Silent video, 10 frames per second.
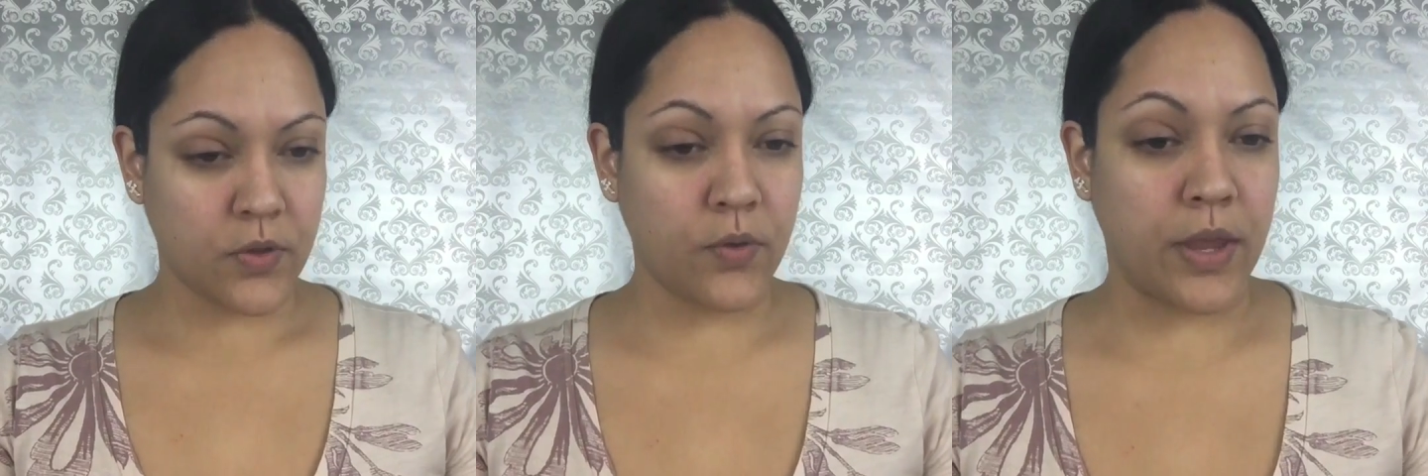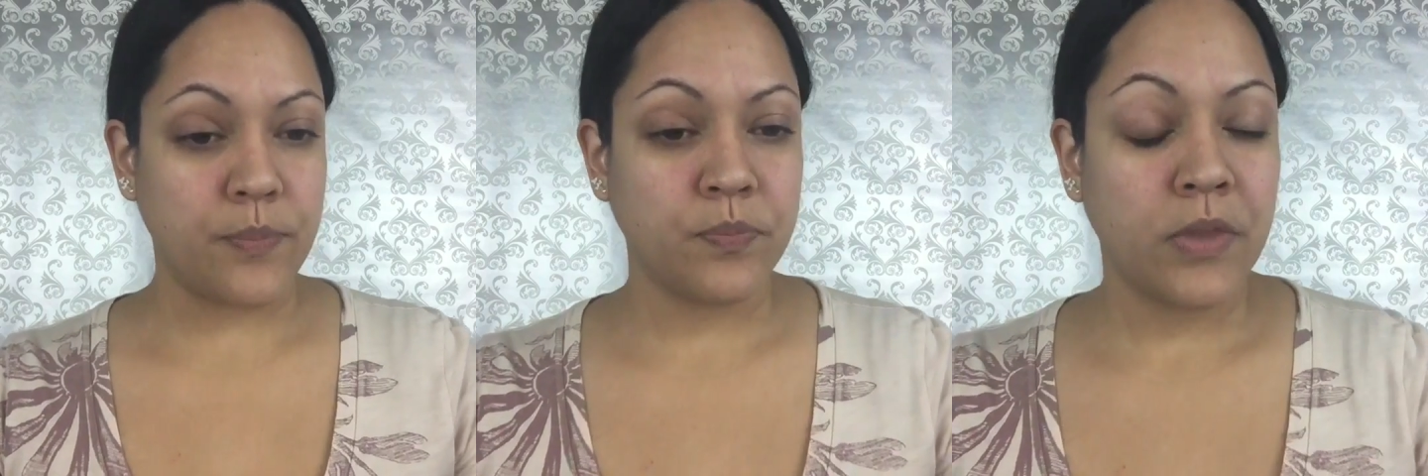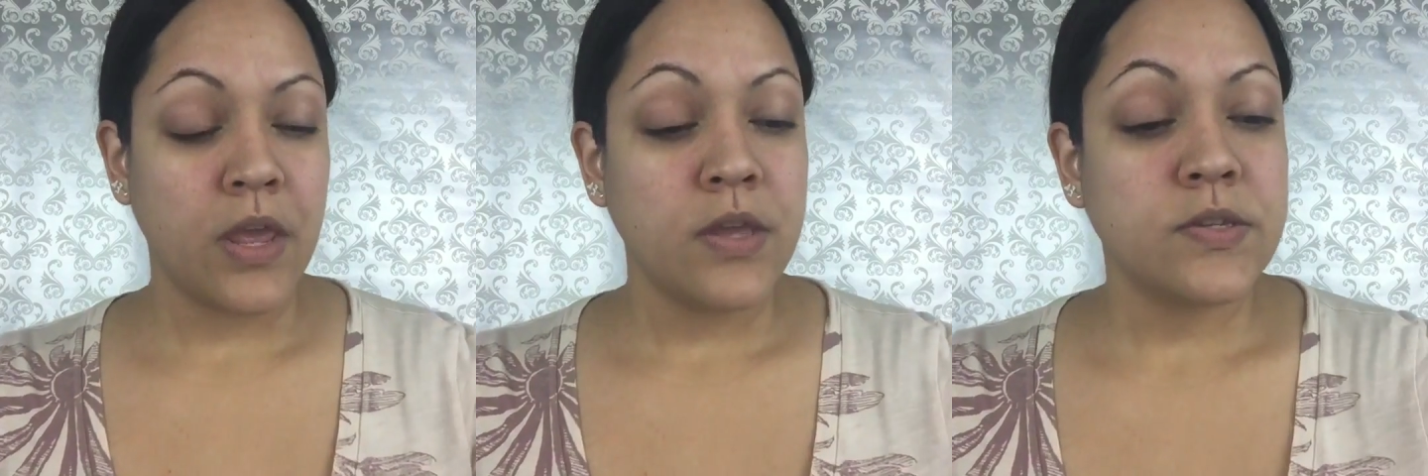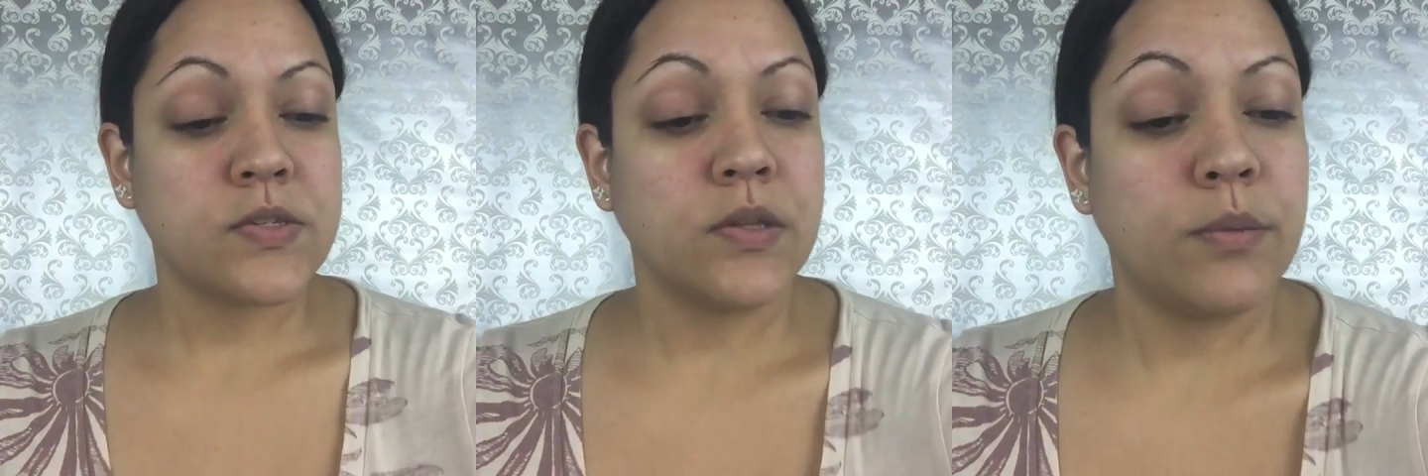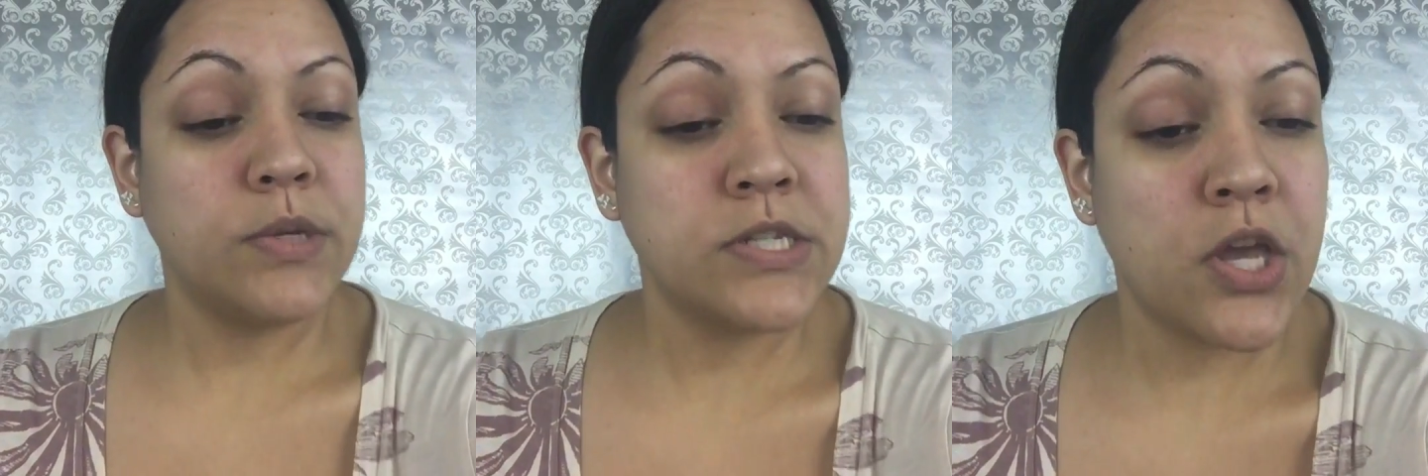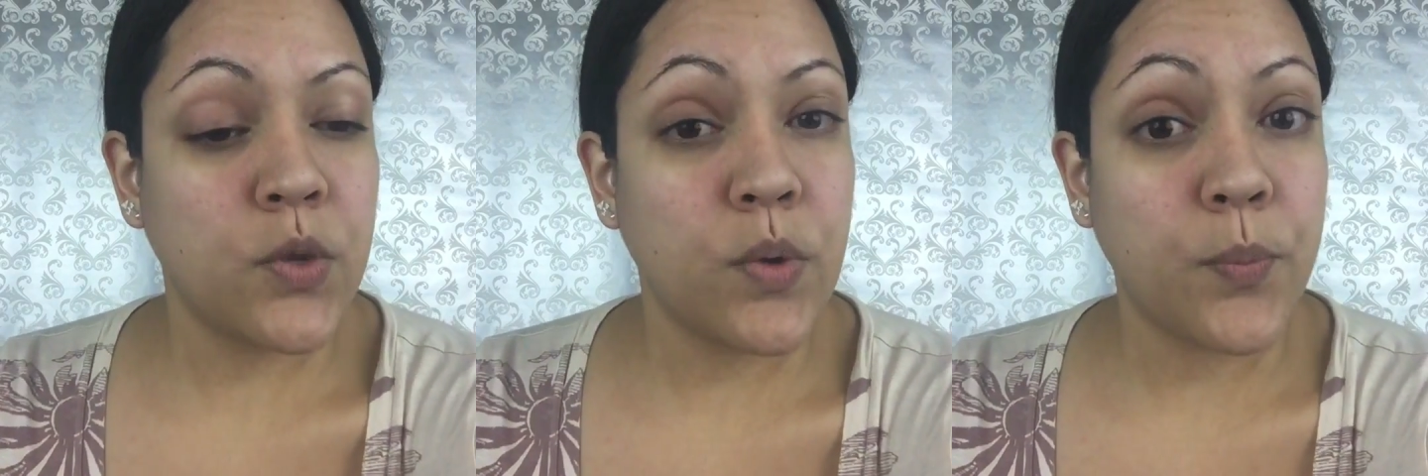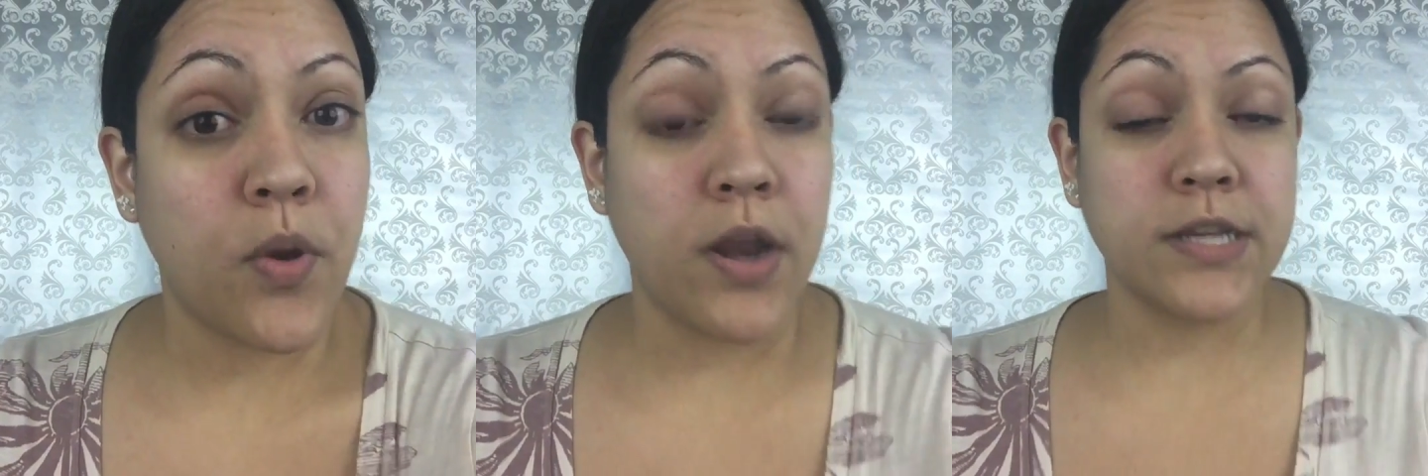Okay, so let me tell you
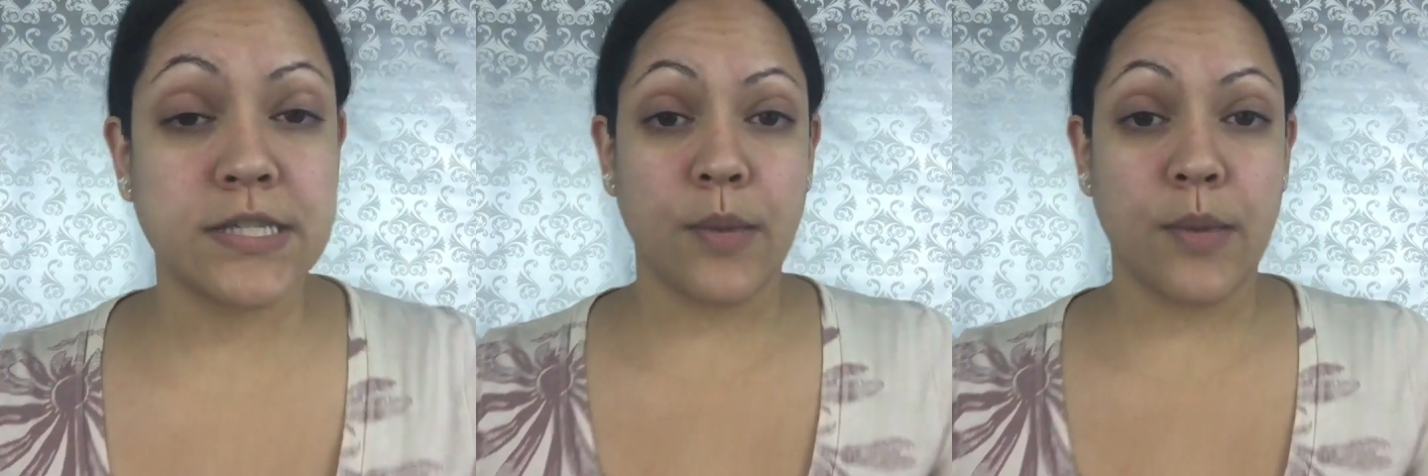what products